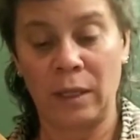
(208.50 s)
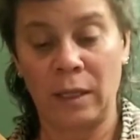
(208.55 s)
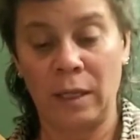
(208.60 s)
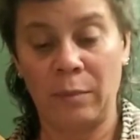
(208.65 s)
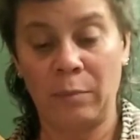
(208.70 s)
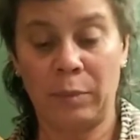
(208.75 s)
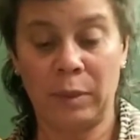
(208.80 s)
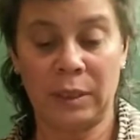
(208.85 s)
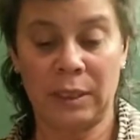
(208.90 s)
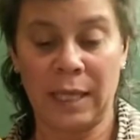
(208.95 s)

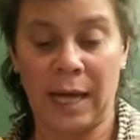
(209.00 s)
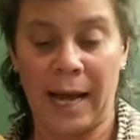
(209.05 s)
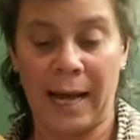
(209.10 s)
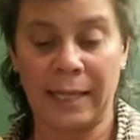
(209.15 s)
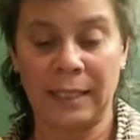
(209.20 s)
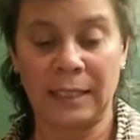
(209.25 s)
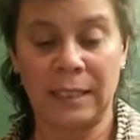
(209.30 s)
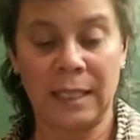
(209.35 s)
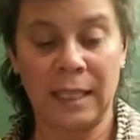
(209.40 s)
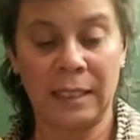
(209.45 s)

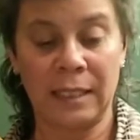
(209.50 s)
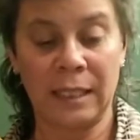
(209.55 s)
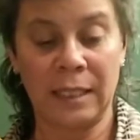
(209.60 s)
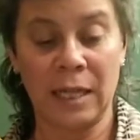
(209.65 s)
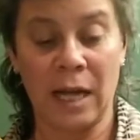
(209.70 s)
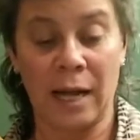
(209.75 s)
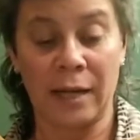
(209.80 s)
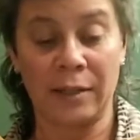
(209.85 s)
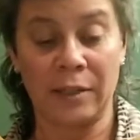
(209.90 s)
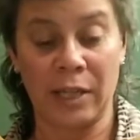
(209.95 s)
Besides, they did
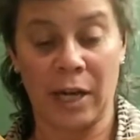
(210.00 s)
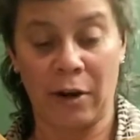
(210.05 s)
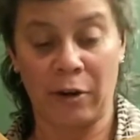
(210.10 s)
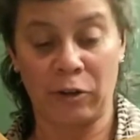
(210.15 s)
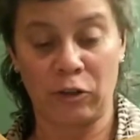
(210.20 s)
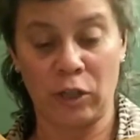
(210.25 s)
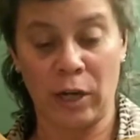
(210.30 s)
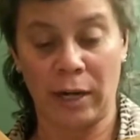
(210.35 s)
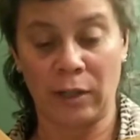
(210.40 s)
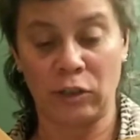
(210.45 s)
not dare
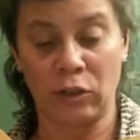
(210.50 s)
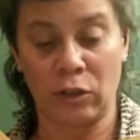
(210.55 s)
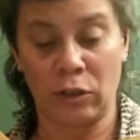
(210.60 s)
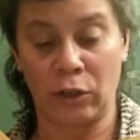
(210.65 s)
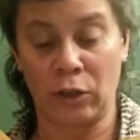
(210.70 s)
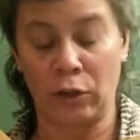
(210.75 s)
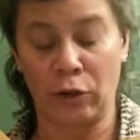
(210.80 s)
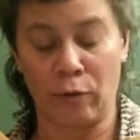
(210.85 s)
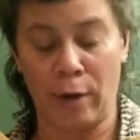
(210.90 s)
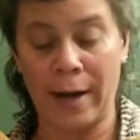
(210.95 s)
change the
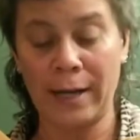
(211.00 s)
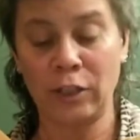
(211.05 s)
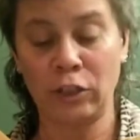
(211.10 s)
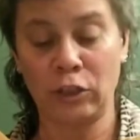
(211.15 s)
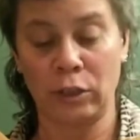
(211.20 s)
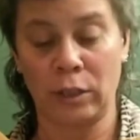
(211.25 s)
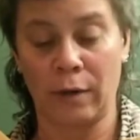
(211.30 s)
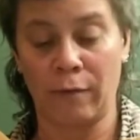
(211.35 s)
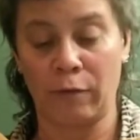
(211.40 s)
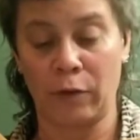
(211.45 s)

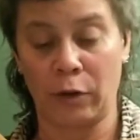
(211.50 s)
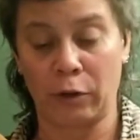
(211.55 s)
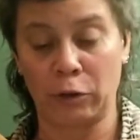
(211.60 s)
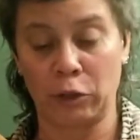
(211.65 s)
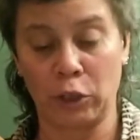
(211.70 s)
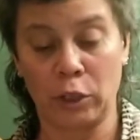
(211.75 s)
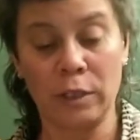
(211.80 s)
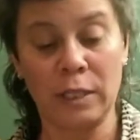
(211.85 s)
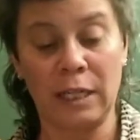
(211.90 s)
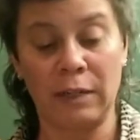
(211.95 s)
direction of their
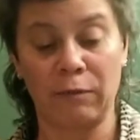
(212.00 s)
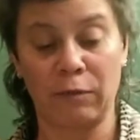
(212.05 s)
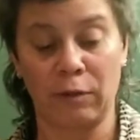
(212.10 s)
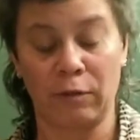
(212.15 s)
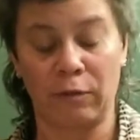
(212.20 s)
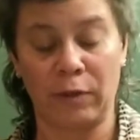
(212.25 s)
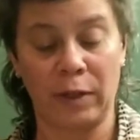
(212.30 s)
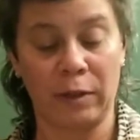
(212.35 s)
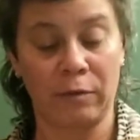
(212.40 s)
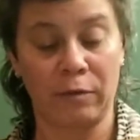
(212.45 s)
journey for
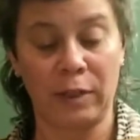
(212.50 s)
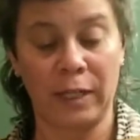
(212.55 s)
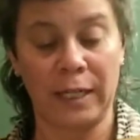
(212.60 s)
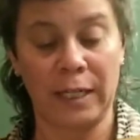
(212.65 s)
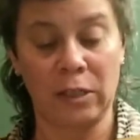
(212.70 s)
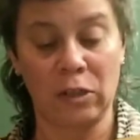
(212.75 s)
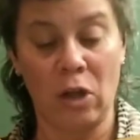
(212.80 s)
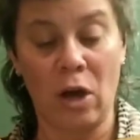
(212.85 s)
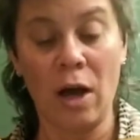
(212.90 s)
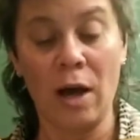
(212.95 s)
fear of
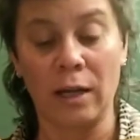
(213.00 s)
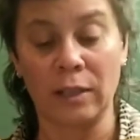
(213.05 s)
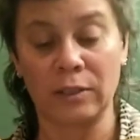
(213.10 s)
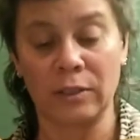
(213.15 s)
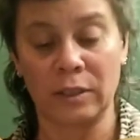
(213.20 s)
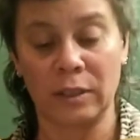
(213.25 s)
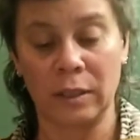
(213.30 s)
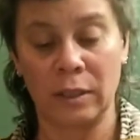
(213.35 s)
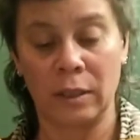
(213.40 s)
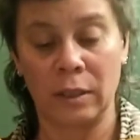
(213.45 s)
getting
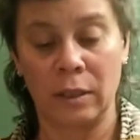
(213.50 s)
lost,